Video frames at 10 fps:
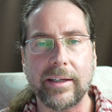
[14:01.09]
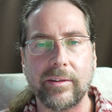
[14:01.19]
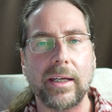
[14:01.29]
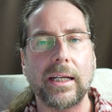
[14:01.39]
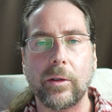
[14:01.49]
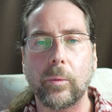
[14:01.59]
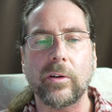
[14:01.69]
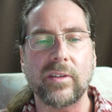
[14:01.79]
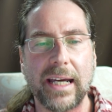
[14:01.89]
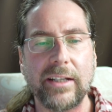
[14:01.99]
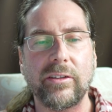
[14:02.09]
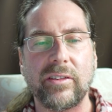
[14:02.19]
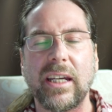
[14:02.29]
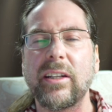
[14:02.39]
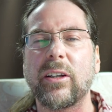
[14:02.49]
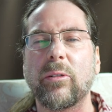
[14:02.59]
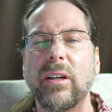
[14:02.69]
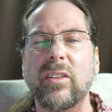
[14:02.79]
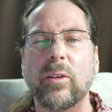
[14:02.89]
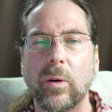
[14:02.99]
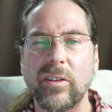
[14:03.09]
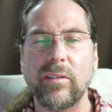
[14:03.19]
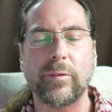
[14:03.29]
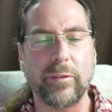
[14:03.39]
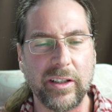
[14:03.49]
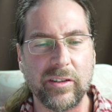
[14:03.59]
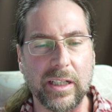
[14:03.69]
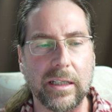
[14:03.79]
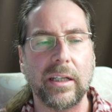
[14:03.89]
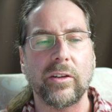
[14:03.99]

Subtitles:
I said, it was 9 to 10 degrees, it wasn't freezing.